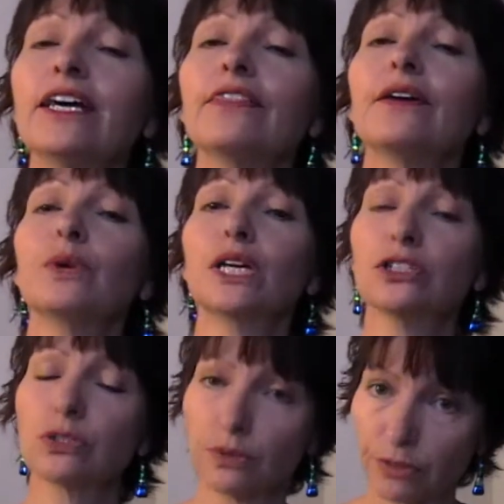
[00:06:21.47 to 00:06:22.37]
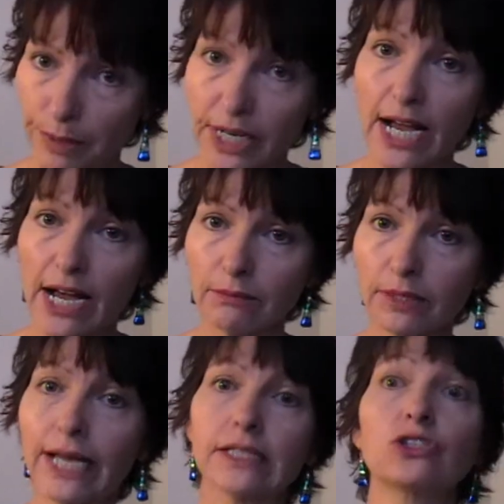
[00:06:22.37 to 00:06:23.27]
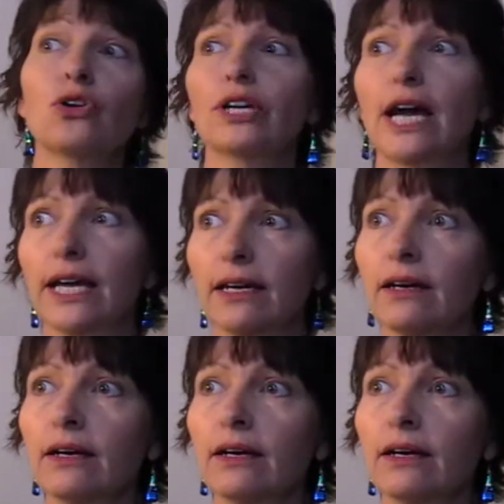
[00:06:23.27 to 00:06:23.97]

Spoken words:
then we can do it from a calm place, not a